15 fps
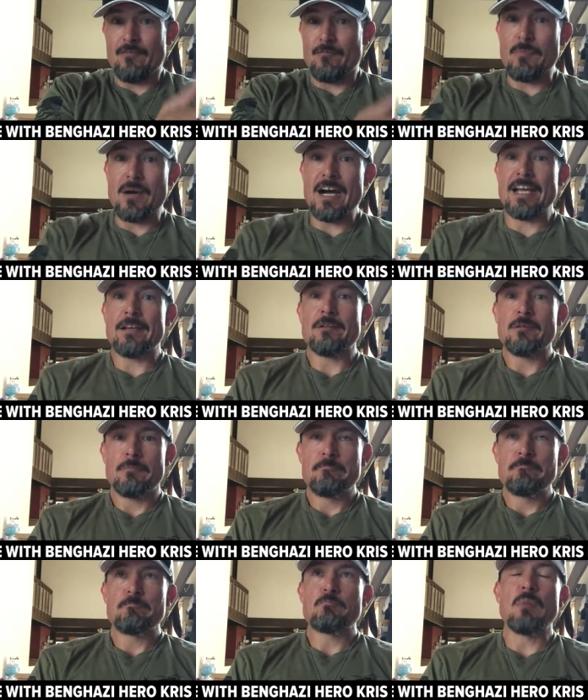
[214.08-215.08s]
of my
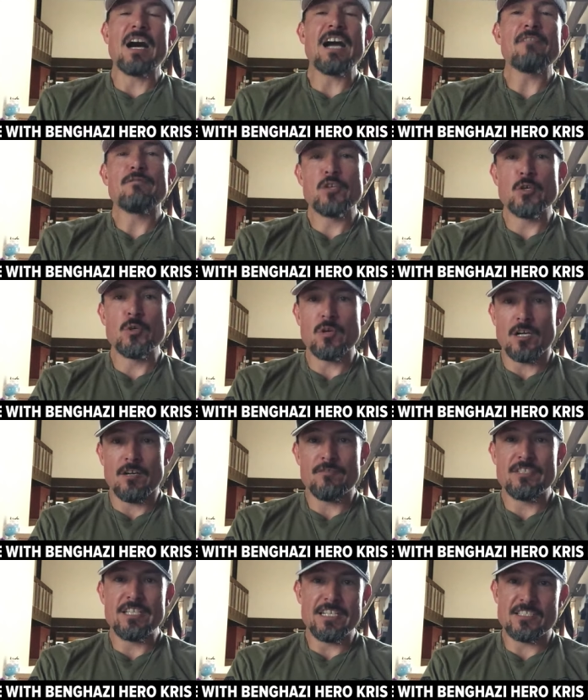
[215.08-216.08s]
my view
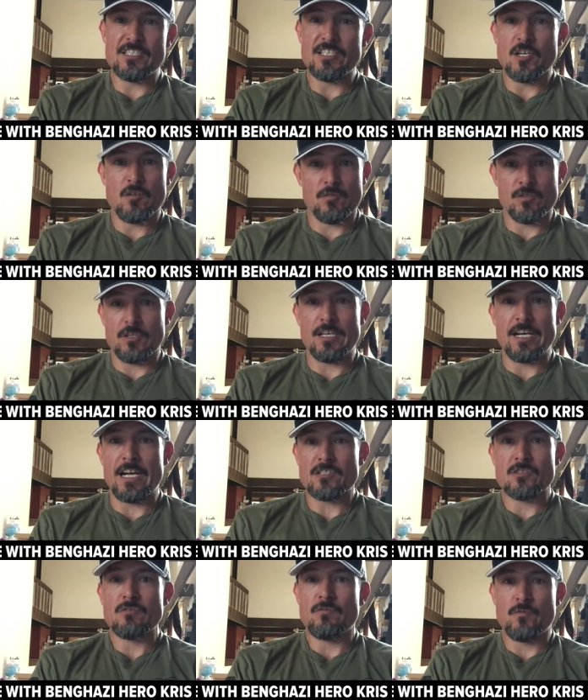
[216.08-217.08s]
of DC over the
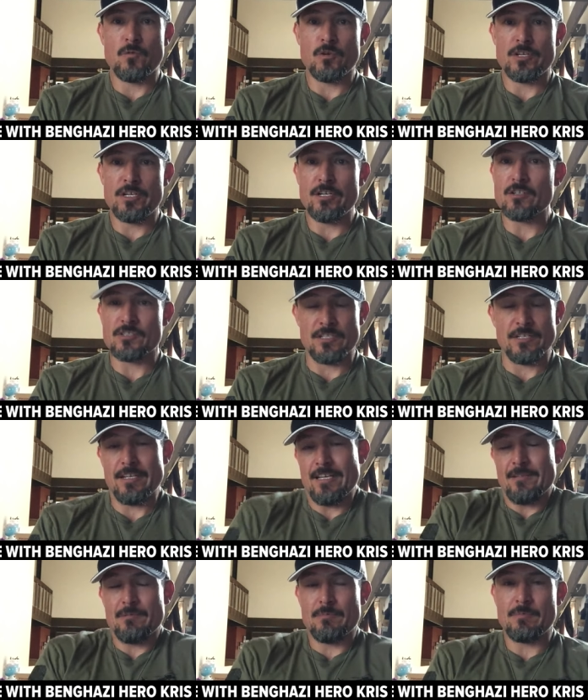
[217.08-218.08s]
last four years, and,
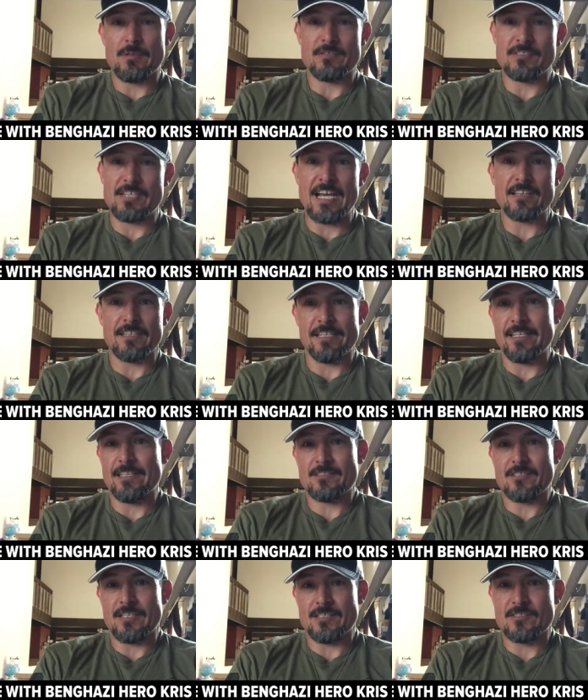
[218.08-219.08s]
and sadly,
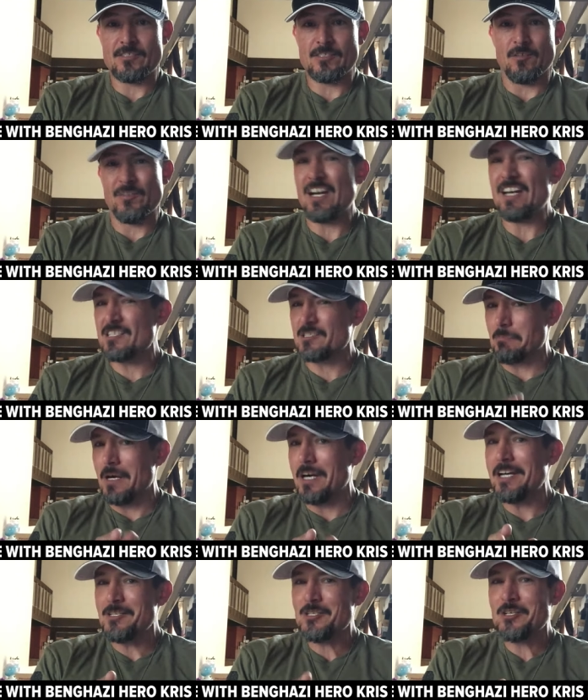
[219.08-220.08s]
it's it's still not as
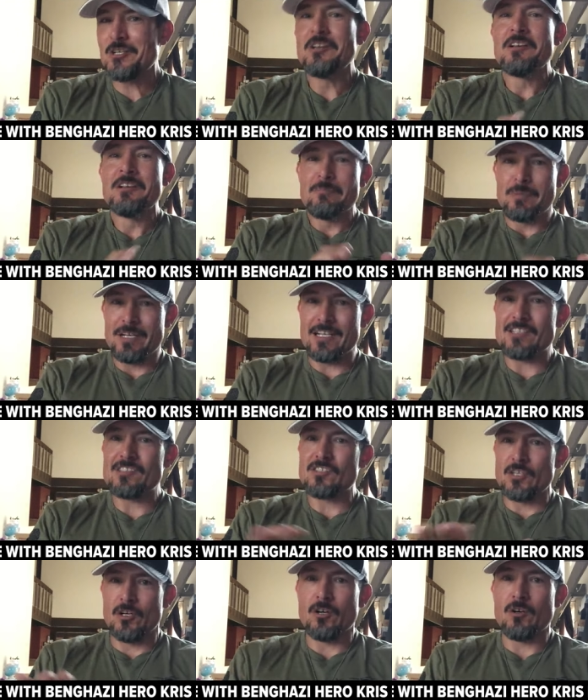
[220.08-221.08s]
much. Yeah. But it's
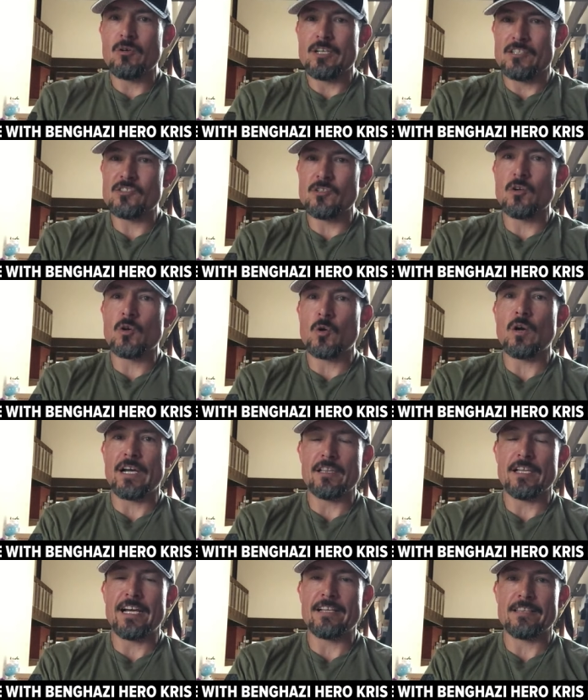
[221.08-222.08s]
still it's still
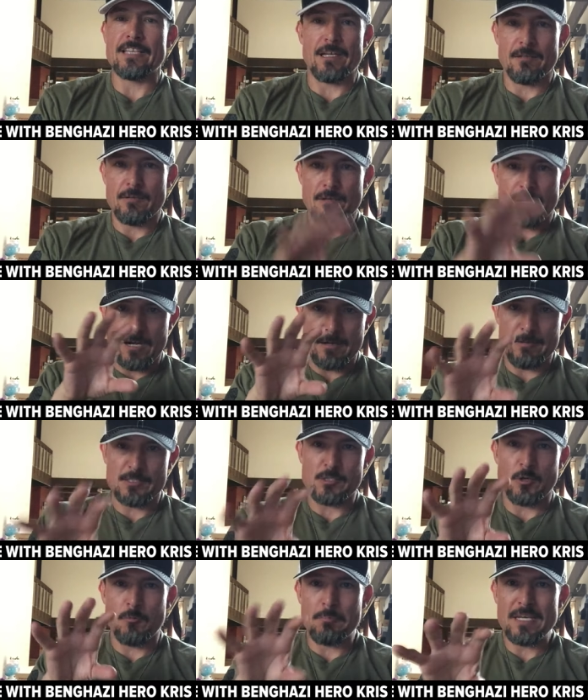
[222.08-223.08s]
quite like that.
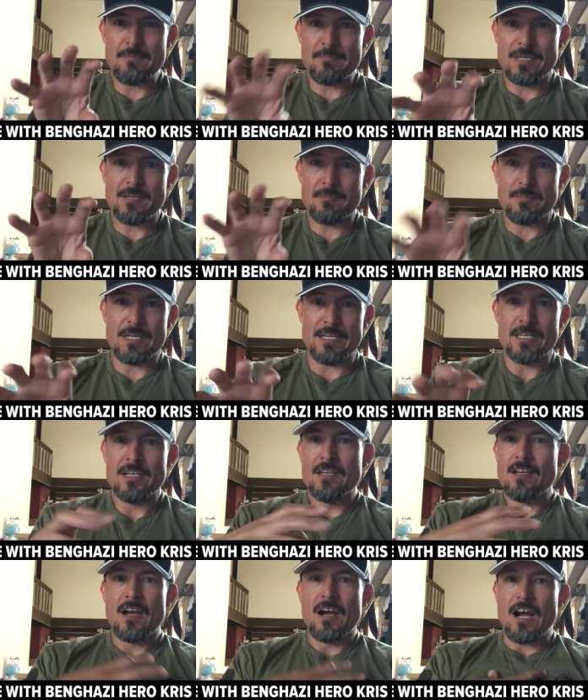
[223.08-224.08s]
It's all me, me, me.